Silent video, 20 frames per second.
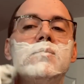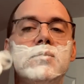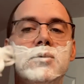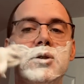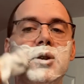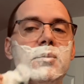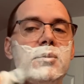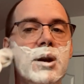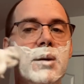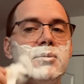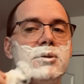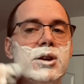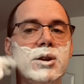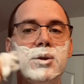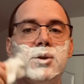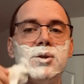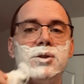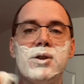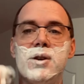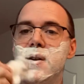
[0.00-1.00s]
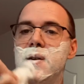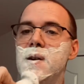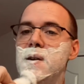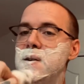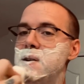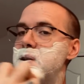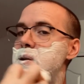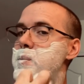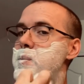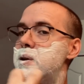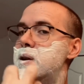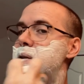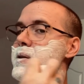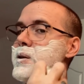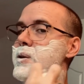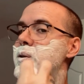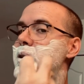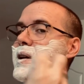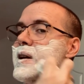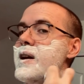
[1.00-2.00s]
Sometimes I do circles, sometimes I
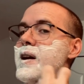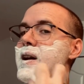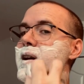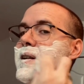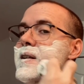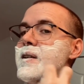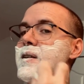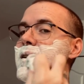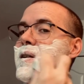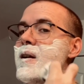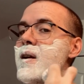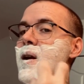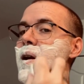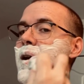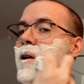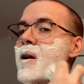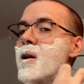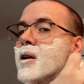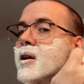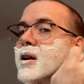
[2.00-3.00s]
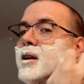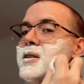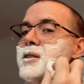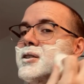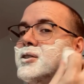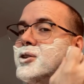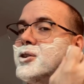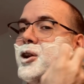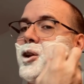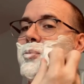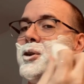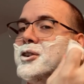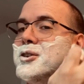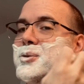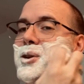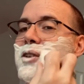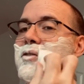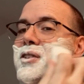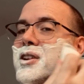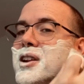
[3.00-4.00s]
do lines. It just all depends on
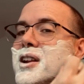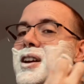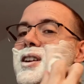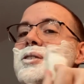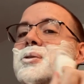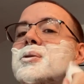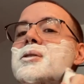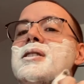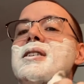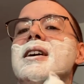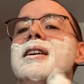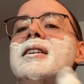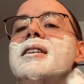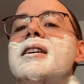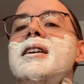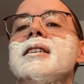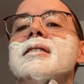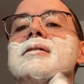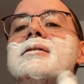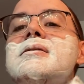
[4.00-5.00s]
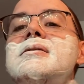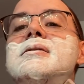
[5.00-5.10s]
what I feel like doing that day.